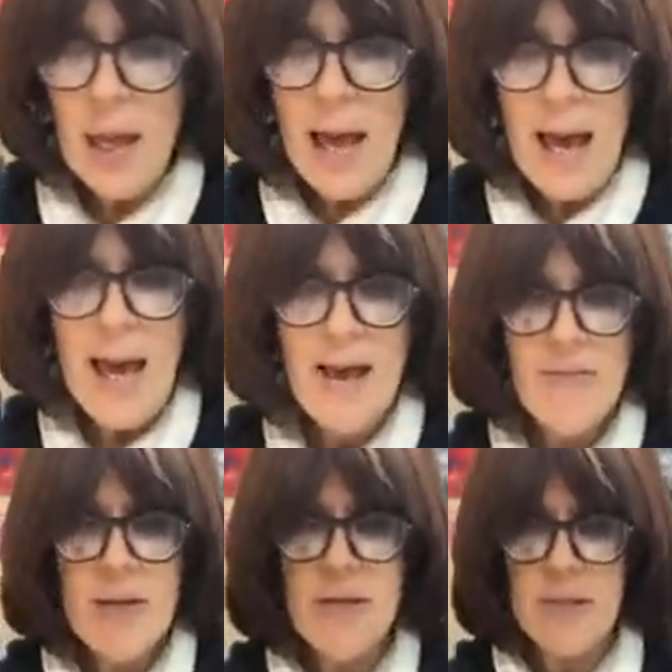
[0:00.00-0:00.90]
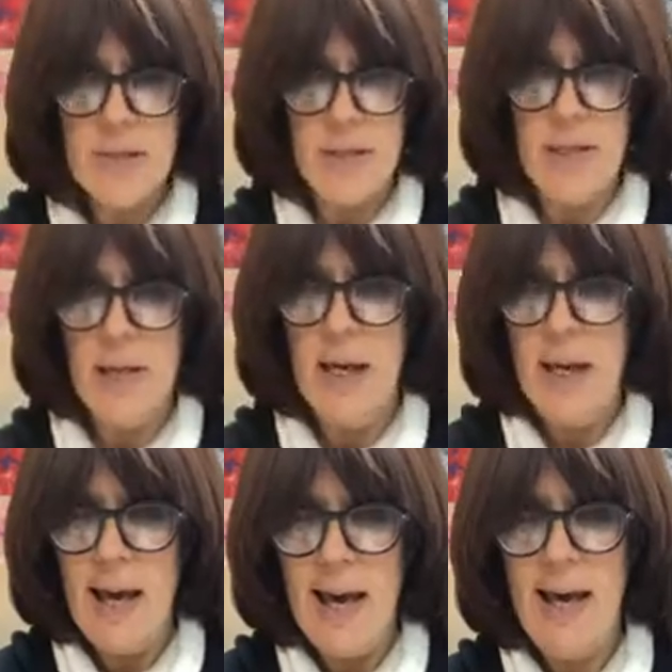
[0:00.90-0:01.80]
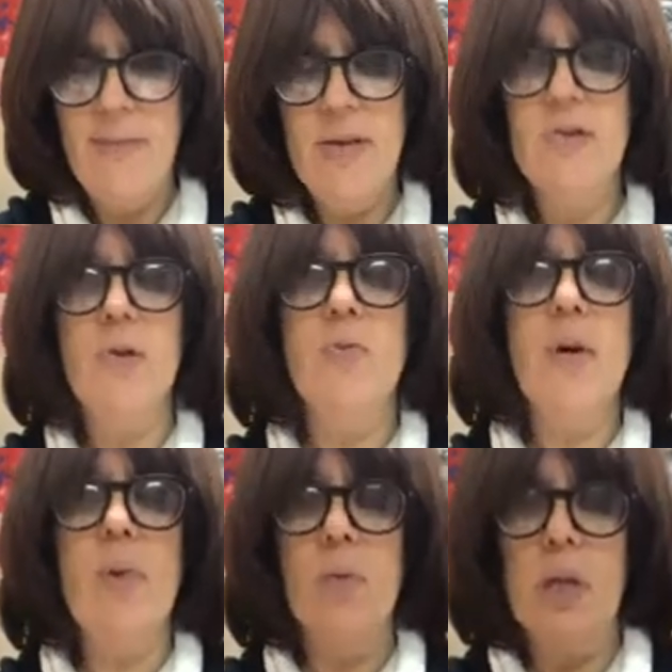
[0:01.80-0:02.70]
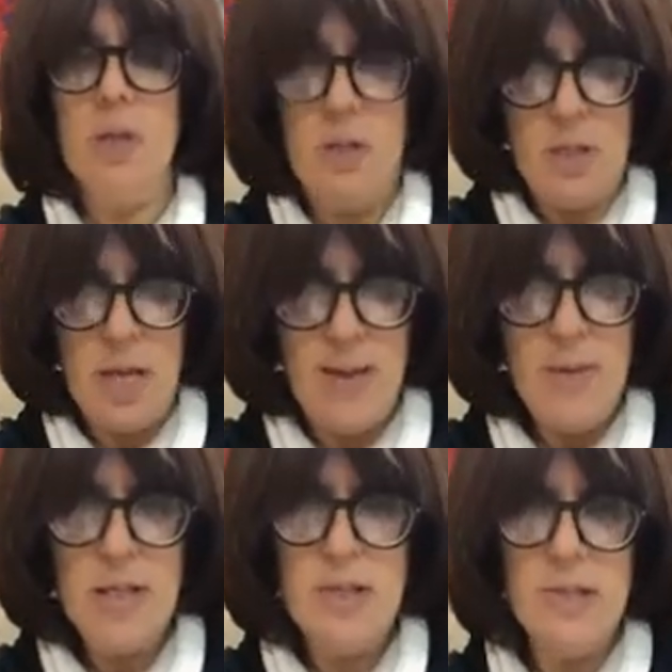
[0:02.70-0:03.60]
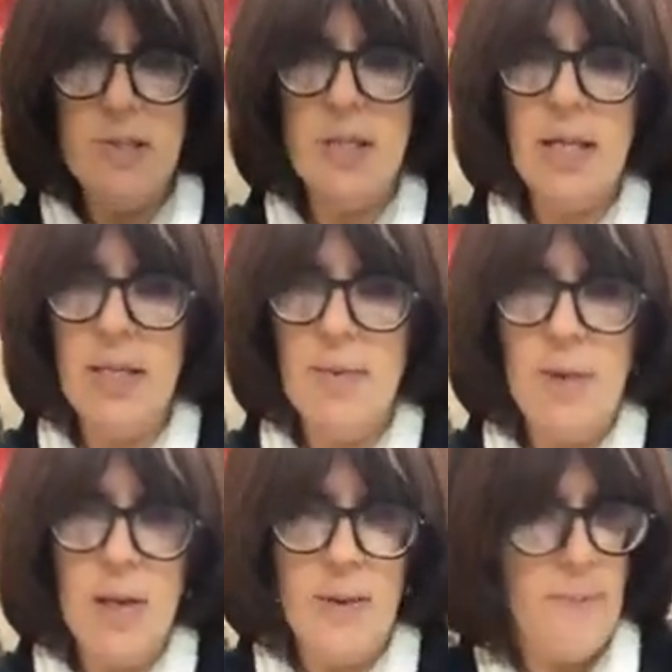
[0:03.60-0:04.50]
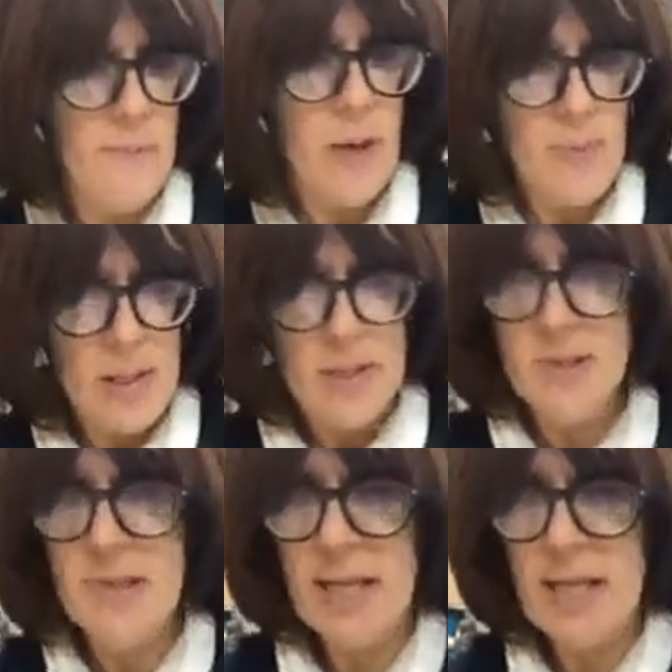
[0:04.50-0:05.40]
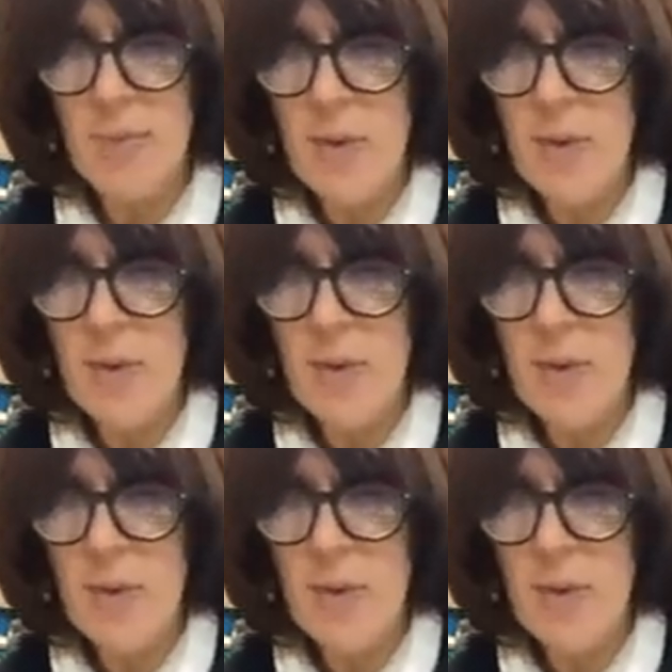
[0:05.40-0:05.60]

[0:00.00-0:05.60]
I have these green ones, so I'm gonna stick them in. I'm gonna stick them